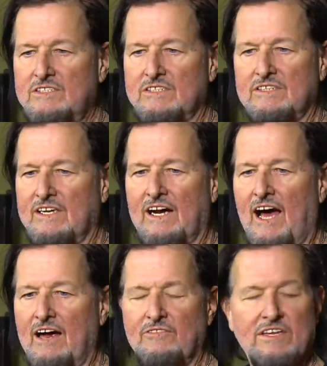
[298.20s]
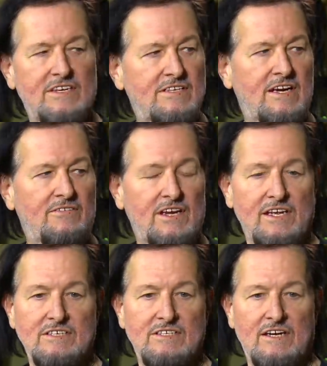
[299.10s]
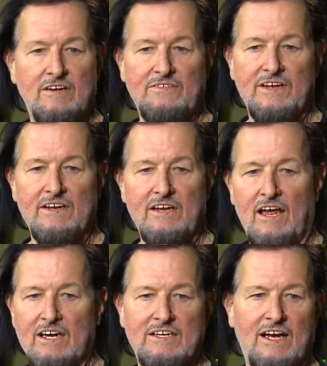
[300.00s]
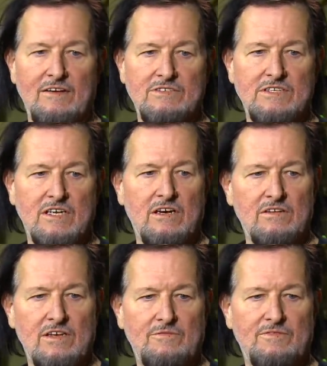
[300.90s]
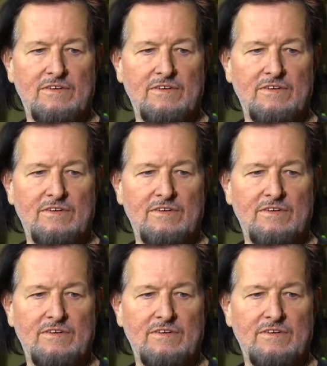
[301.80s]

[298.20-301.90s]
just get high with us and everything and stuff. And a lot of times, you know, the